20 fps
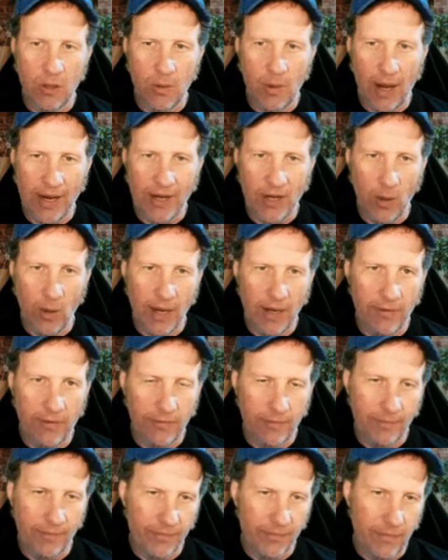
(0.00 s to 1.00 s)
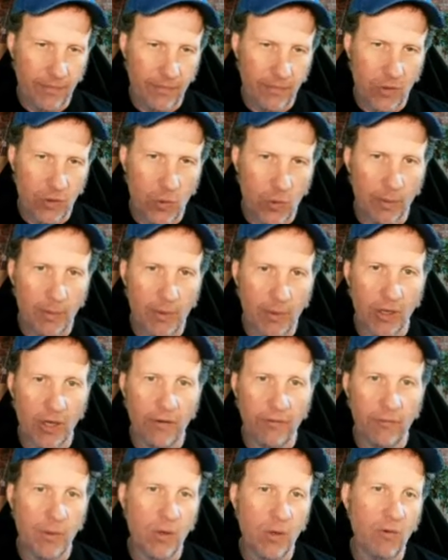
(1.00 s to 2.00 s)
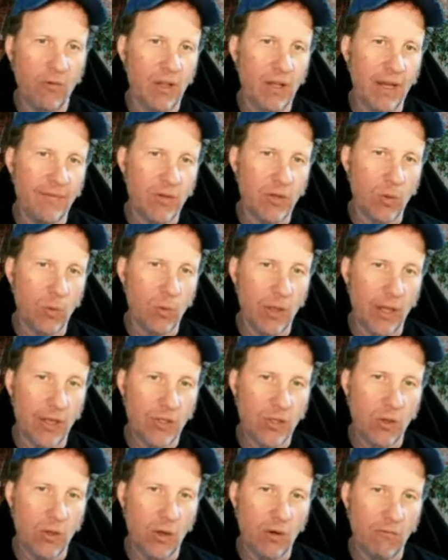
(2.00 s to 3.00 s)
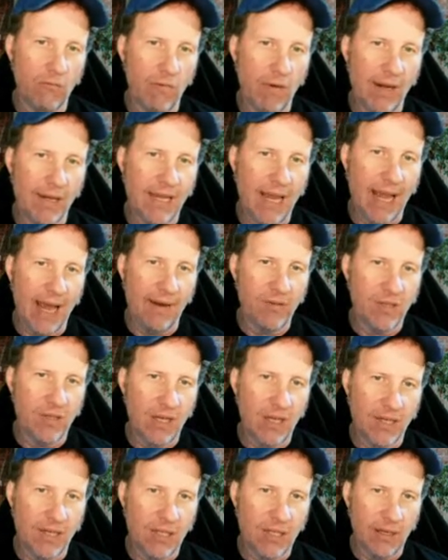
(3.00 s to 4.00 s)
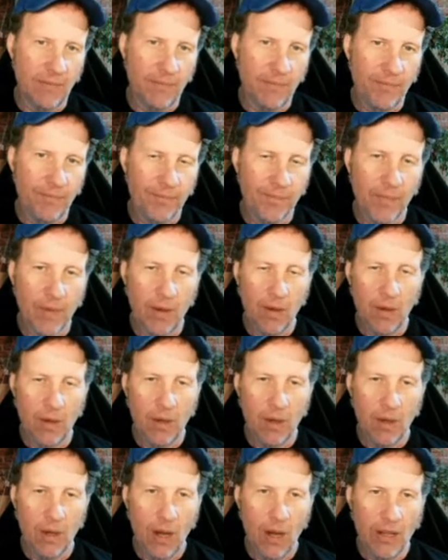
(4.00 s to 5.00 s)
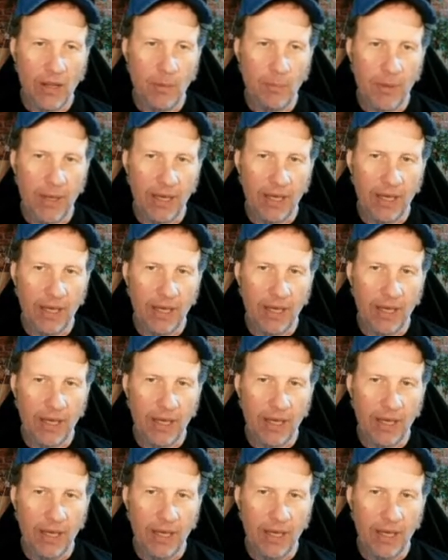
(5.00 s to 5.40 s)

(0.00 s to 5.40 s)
I know out of doing a million of them, you don't really have to do all this. You can go to right to advertising, and then pick a